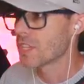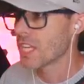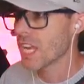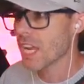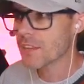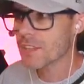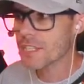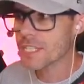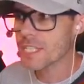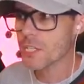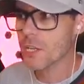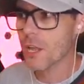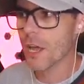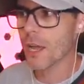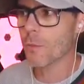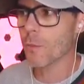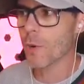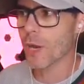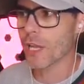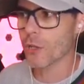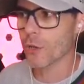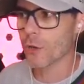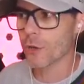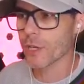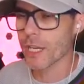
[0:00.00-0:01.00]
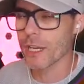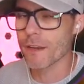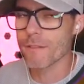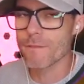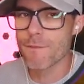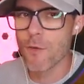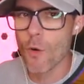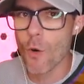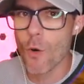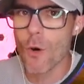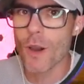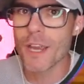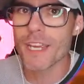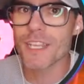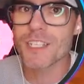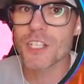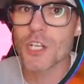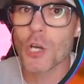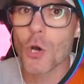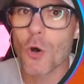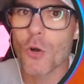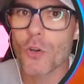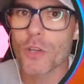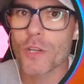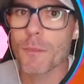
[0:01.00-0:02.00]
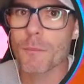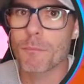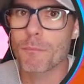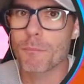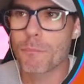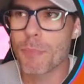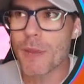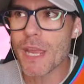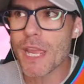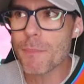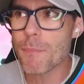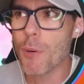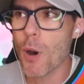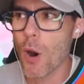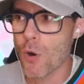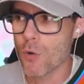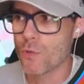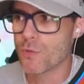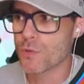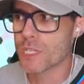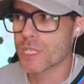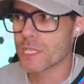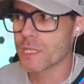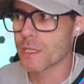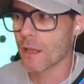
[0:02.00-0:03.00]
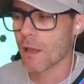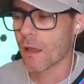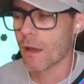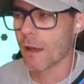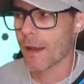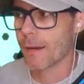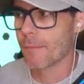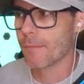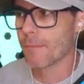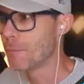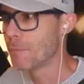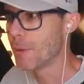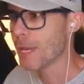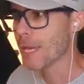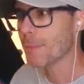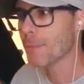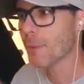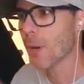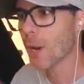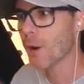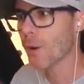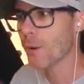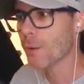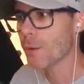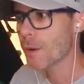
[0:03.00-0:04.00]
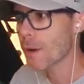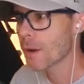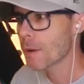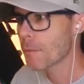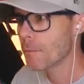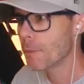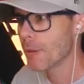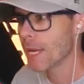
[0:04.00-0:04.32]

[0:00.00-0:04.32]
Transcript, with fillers: The other slime we're looking for is called a Beepu slime. Beepu?